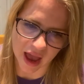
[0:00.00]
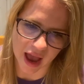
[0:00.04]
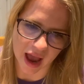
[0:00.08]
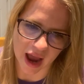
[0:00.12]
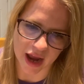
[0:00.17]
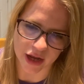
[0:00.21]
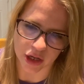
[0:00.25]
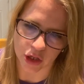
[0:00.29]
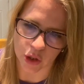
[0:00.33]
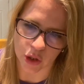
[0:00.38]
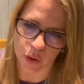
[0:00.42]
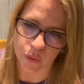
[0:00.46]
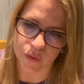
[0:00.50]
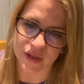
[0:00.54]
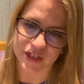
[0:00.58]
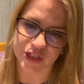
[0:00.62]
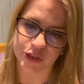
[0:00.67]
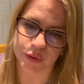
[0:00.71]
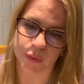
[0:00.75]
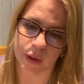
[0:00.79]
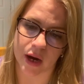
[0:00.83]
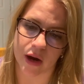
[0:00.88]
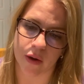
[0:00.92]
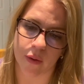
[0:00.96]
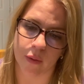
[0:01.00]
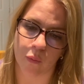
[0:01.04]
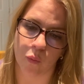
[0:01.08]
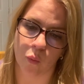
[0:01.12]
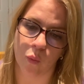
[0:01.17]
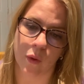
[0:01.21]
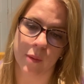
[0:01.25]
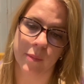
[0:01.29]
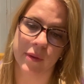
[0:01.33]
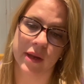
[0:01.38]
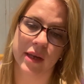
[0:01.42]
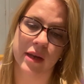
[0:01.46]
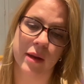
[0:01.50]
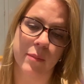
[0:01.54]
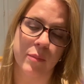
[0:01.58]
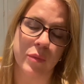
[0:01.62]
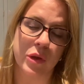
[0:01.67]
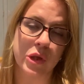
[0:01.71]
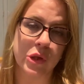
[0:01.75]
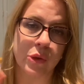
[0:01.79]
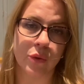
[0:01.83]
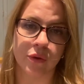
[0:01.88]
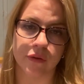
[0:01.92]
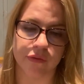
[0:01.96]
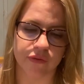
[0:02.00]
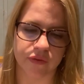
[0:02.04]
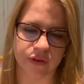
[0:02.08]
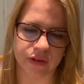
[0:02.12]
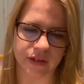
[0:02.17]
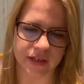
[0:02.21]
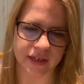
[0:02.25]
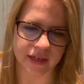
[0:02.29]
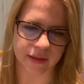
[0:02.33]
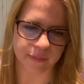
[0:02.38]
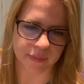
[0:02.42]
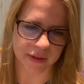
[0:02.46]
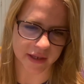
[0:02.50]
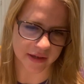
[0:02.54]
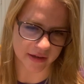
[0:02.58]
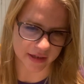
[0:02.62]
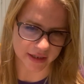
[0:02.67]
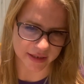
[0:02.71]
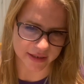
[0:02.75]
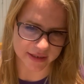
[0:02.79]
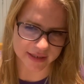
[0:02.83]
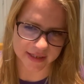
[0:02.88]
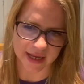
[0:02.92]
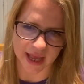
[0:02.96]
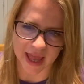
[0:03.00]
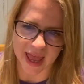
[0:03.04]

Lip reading: I know that you are a woman beautiful in appearance,